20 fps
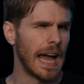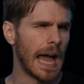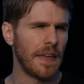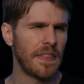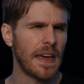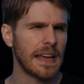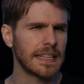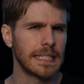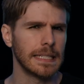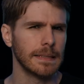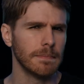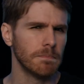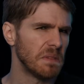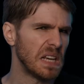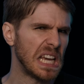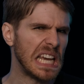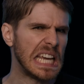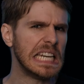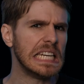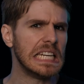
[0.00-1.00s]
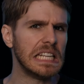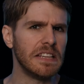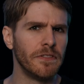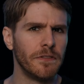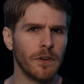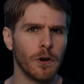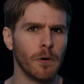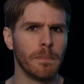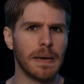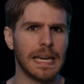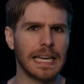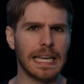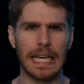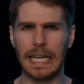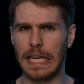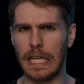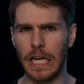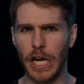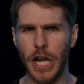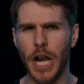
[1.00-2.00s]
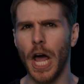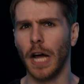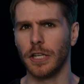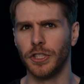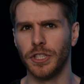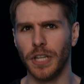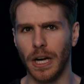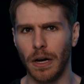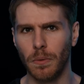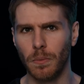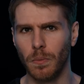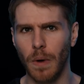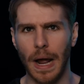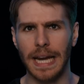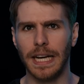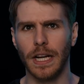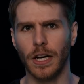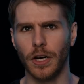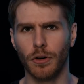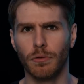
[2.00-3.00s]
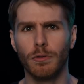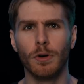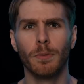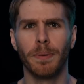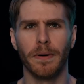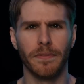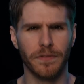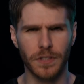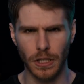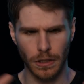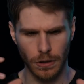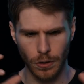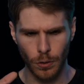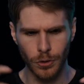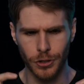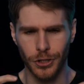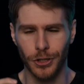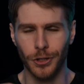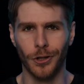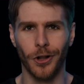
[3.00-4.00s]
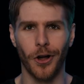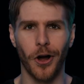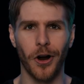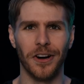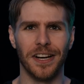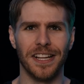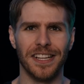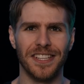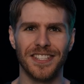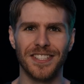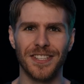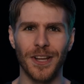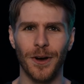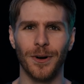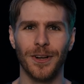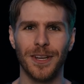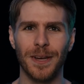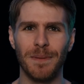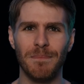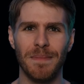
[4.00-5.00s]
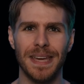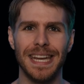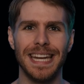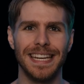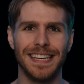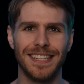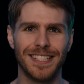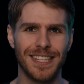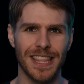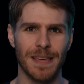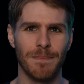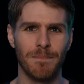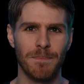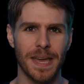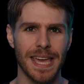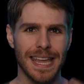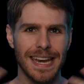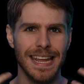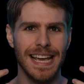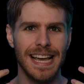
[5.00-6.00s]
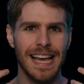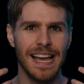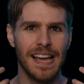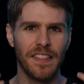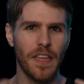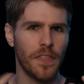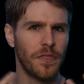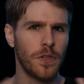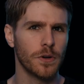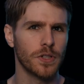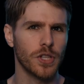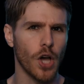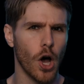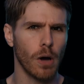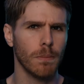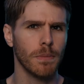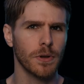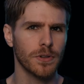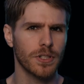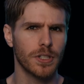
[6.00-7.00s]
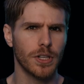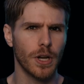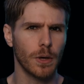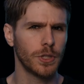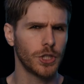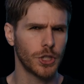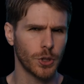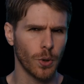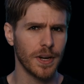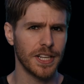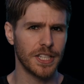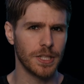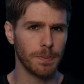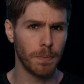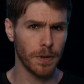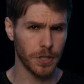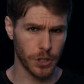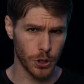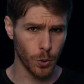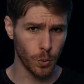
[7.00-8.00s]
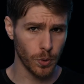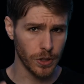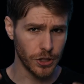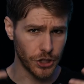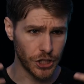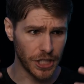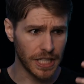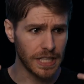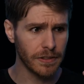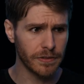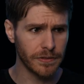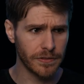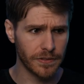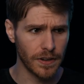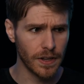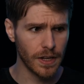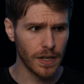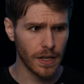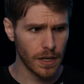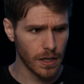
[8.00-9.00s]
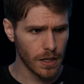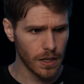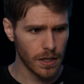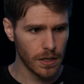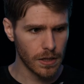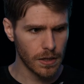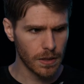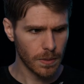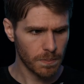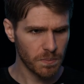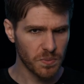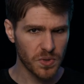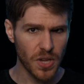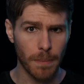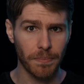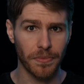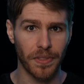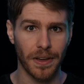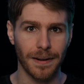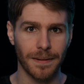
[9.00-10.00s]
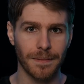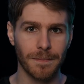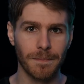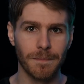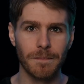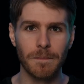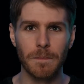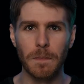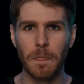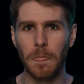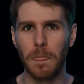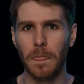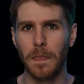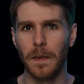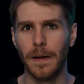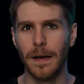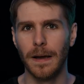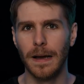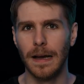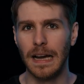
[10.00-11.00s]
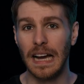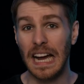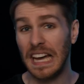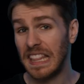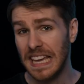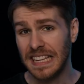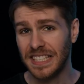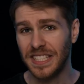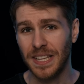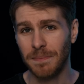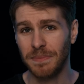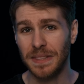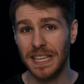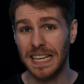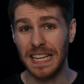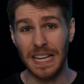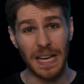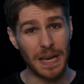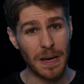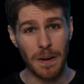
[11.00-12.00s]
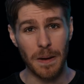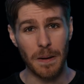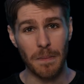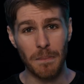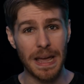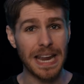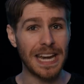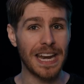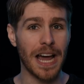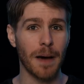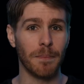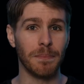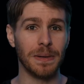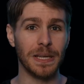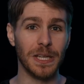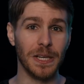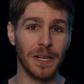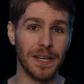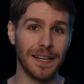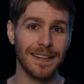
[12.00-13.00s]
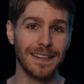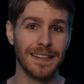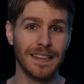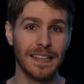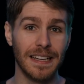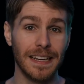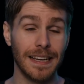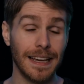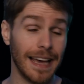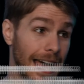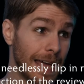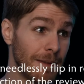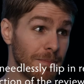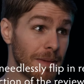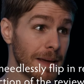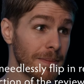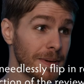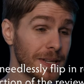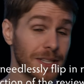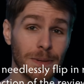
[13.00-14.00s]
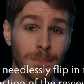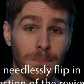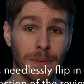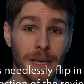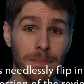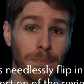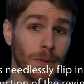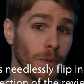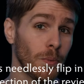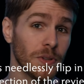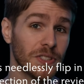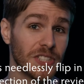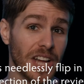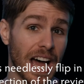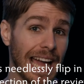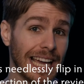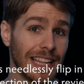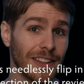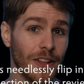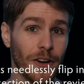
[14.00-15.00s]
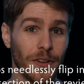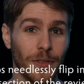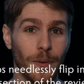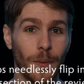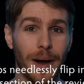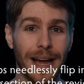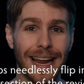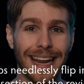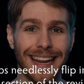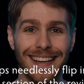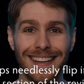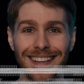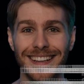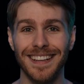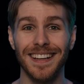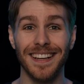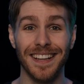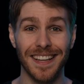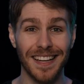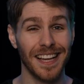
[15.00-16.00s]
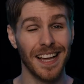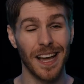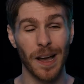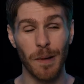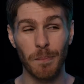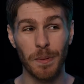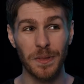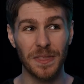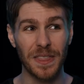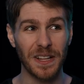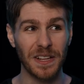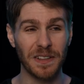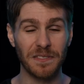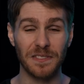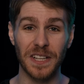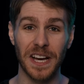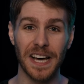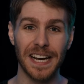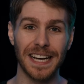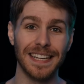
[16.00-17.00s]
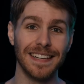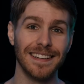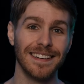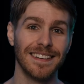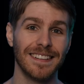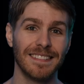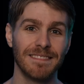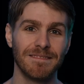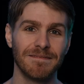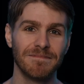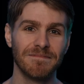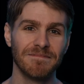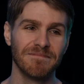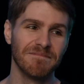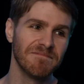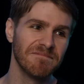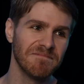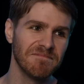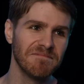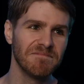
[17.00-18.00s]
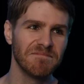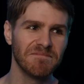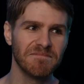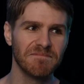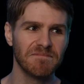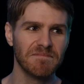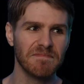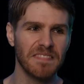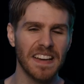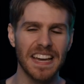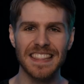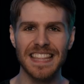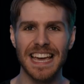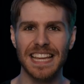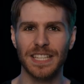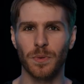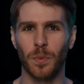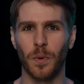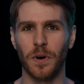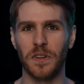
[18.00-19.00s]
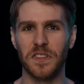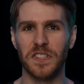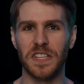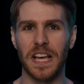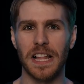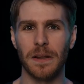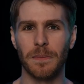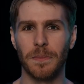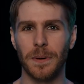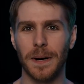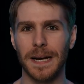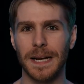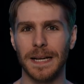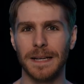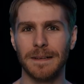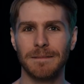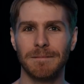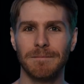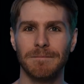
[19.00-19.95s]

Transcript: And that's indie filmmaking in a nutshell, right? A group of delusional artists so committed to the bit that there's almost no choice but to achieve something. And that something may not be good. And maybe some people will die along the way, but they'll have done it. And that's worth celebrating.